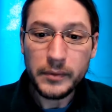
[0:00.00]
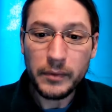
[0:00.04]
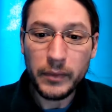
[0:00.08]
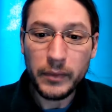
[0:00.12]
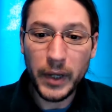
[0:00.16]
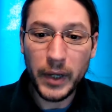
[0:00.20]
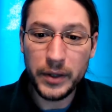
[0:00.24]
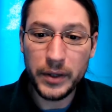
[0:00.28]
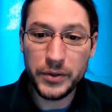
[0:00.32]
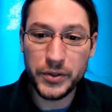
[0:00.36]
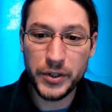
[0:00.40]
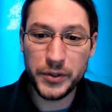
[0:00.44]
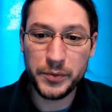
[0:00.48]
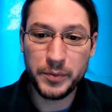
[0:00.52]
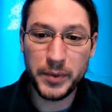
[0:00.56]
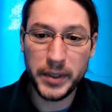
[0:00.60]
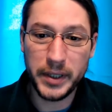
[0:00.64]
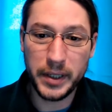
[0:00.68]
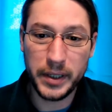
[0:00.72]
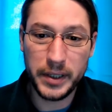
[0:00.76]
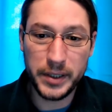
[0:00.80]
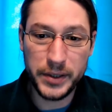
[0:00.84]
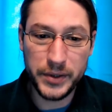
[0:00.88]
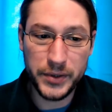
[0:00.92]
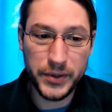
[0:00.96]
just
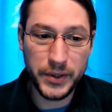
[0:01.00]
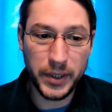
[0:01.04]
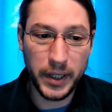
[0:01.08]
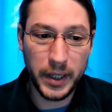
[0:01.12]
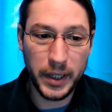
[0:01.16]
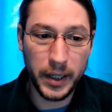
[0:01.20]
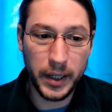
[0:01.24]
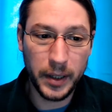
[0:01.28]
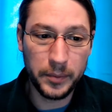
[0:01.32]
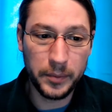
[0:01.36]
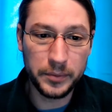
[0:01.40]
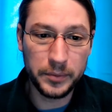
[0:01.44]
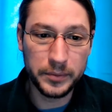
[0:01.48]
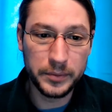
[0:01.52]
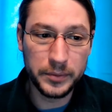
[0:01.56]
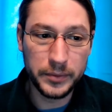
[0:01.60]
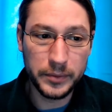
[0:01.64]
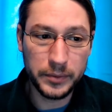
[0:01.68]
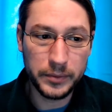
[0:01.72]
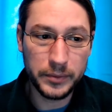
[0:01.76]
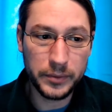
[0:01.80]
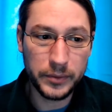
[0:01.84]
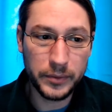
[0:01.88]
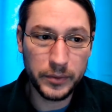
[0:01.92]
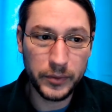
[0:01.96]
because
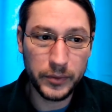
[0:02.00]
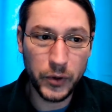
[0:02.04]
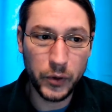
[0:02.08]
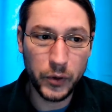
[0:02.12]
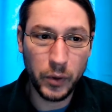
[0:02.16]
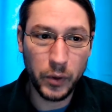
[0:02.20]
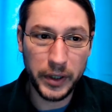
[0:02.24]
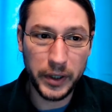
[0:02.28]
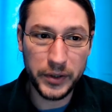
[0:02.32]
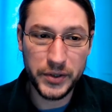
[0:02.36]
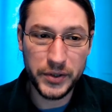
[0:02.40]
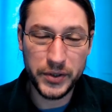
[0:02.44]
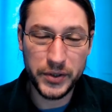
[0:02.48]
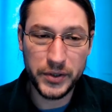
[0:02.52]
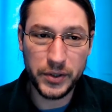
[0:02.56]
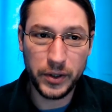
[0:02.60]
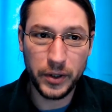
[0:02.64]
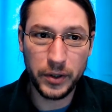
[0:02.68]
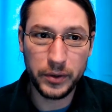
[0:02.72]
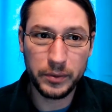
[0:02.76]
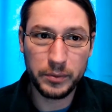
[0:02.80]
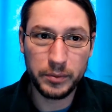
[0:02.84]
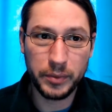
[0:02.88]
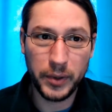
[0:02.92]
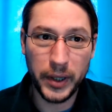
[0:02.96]
you wanted to
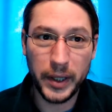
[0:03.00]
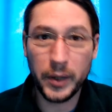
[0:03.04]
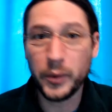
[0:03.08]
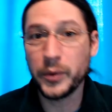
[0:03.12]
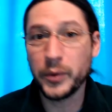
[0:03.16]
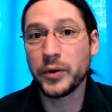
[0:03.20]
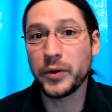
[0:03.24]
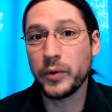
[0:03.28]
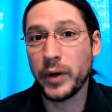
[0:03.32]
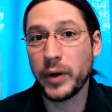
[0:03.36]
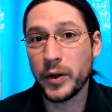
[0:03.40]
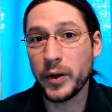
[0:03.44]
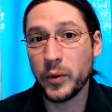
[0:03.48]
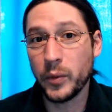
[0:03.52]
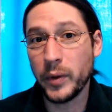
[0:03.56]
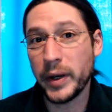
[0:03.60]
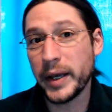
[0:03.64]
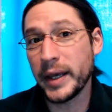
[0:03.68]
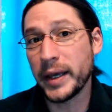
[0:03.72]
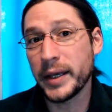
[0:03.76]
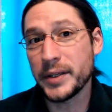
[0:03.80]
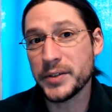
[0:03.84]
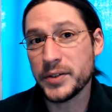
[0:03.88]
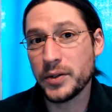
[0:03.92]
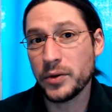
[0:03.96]
start playing with it right
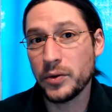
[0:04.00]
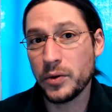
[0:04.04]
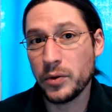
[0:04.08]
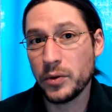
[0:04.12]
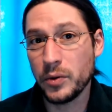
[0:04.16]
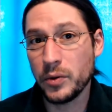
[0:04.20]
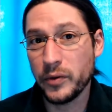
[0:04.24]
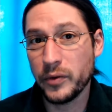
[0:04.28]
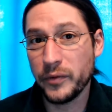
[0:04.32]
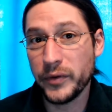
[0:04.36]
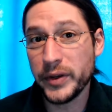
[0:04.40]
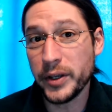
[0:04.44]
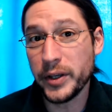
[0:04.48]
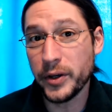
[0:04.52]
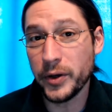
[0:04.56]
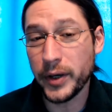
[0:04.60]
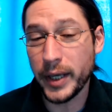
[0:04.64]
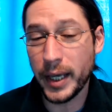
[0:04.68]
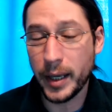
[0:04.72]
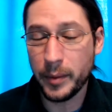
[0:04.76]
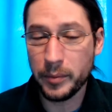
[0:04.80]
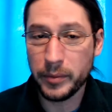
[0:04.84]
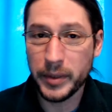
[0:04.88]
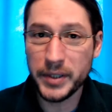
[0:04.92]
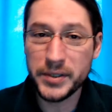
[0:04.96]
away as though it were a video
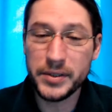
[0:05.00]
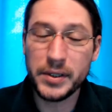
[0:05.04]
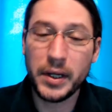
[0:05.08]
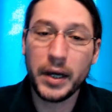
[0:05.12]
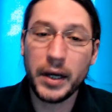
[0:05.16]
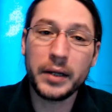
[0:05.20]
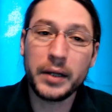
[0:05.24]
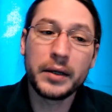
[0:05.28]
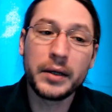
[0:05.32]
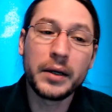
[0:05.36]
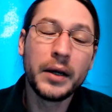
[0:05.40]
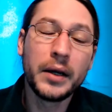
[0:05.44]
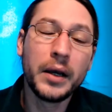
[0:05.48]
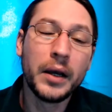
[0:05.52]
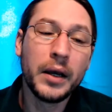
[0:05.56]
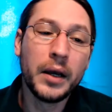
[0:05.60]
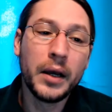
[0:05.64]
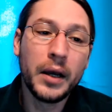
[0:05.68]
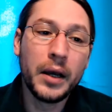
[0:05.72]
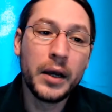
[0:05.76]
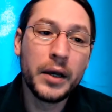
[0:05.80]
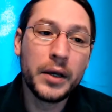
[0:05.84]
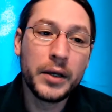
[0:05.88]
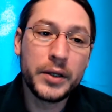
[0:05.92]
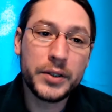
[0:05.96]
game. It's not.
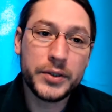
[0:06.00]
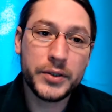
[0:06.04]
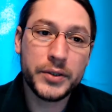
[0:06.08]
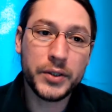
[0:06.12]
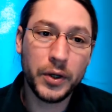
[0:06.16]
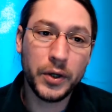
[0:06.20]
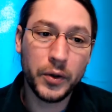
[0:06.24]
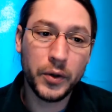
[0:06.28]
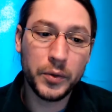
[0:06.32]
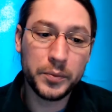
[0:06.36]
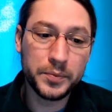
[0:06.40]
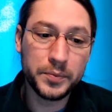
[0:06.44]
So